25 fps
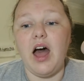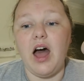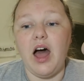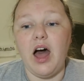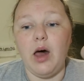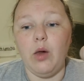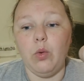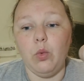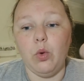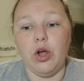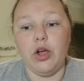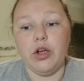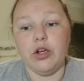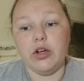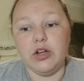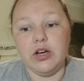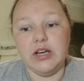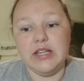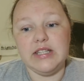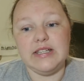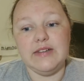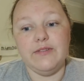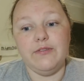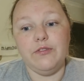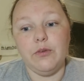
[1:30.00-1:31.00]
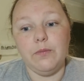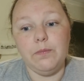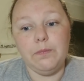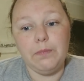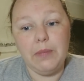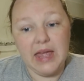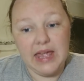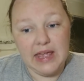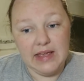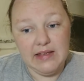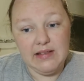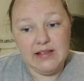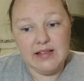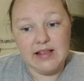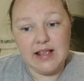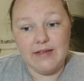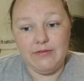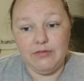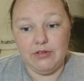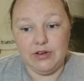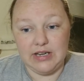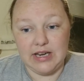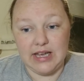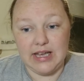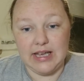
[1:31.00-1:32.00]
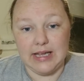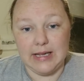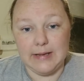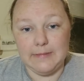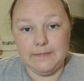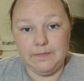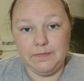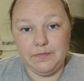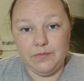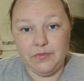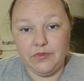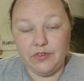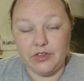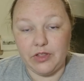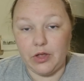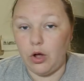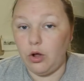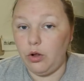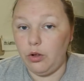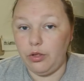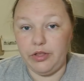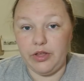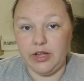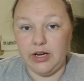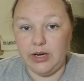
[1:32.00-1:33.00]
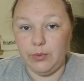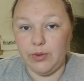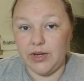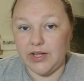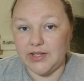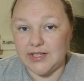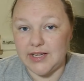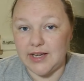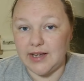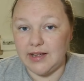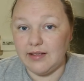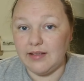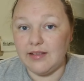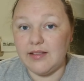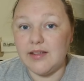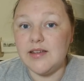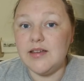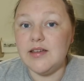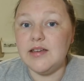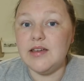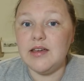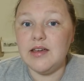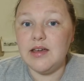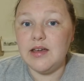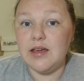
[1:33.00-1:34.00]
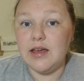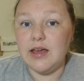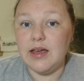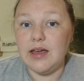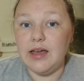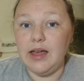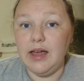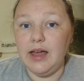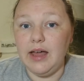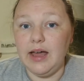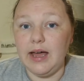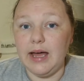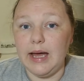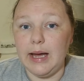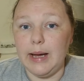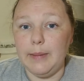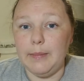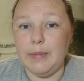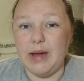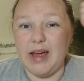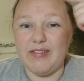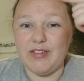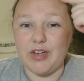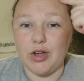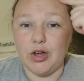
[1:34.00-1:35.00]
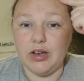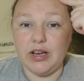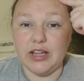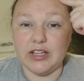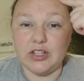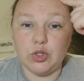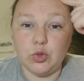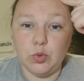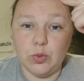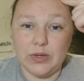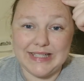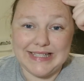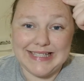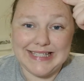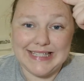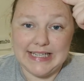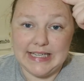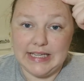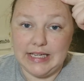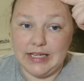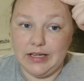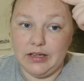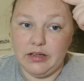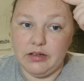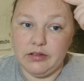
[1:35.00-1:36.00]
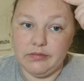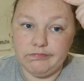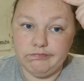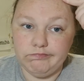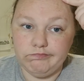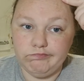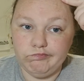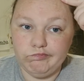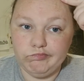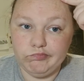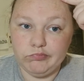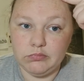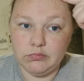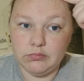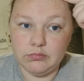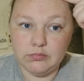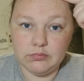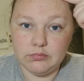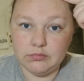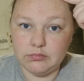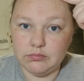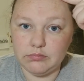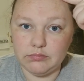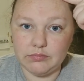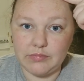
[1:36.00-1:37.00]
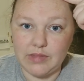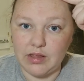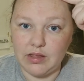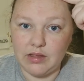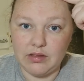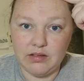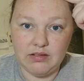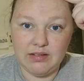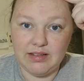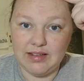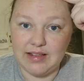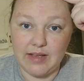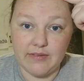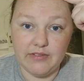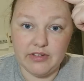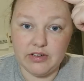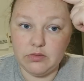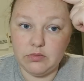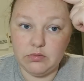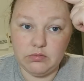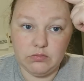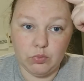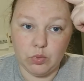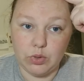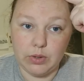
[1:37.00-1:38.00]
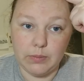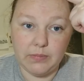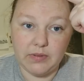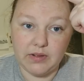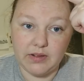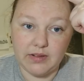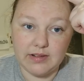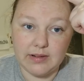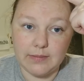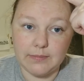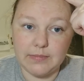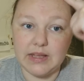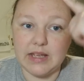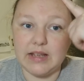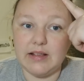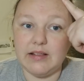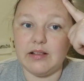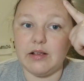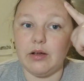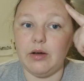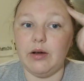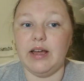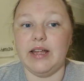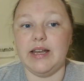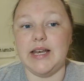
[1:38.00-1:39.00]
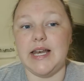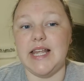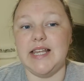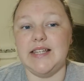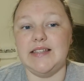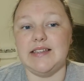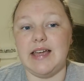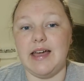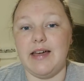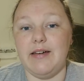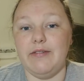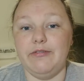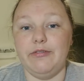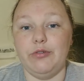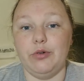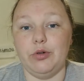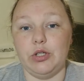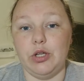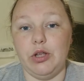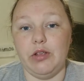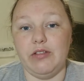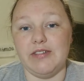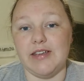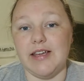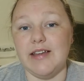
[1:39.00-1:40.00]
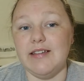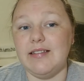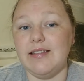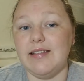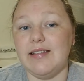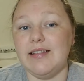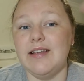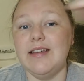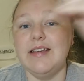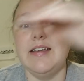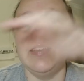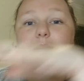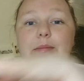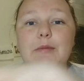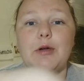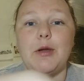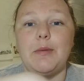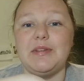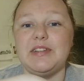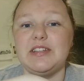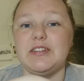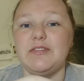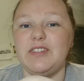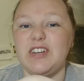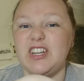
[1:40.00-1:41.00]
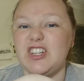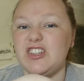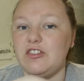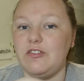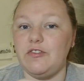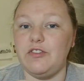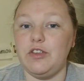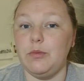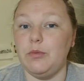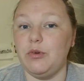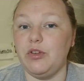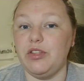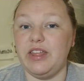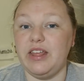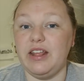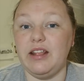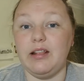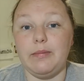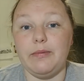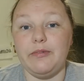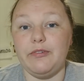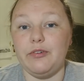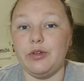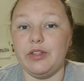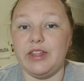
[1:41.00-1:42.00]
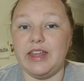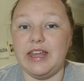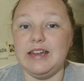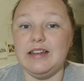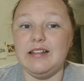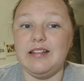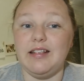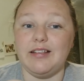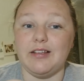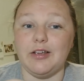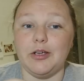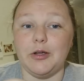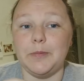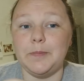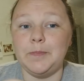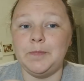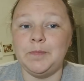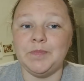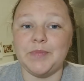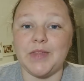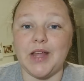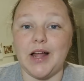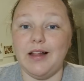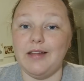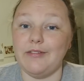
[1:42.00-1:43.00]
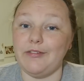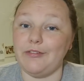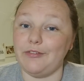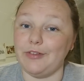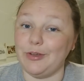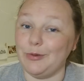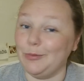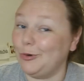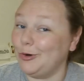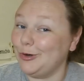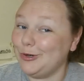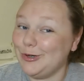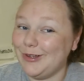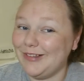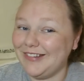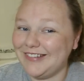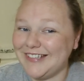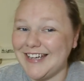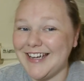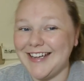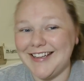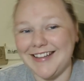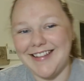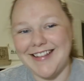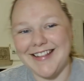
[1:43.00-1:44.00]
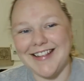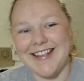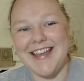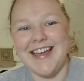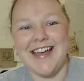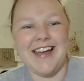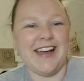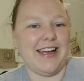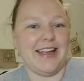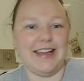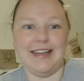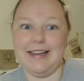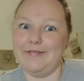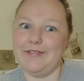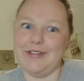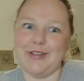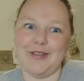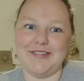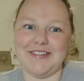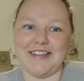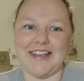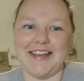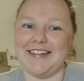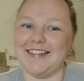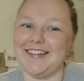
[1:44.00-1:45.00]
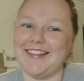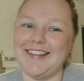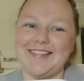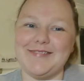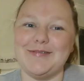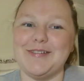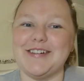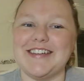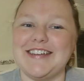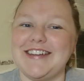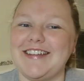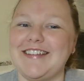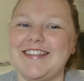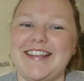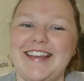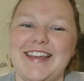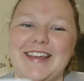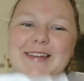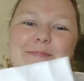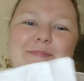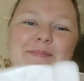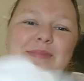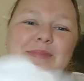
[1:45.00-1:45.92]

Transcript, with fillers: I'll work on a different piece every day for the whole 31 days. Um, I've got like 27 whips or something, so I need to have four new starts. I'm hoping to finish a few more things before then, so I'll have a few more new starts. I love new starts, what can I say?